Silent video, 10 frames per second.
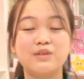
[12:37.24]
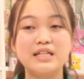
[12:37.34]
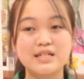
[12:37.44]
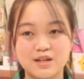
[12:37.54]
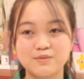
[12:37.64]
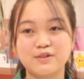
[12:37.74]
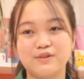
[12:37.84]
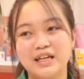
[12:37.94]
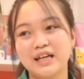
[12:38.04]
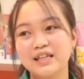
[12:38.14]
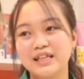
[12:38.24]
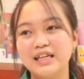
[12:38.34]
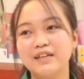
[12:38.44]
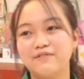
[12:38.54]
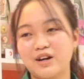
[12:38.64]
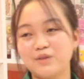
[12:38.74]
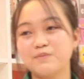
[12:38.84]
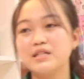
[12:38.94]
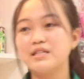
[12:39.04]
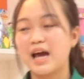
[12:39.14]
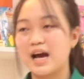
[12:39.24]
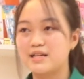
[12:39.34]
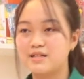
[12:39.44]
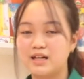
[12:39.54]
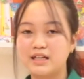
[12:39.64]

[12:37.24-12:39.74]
in summary, the environment has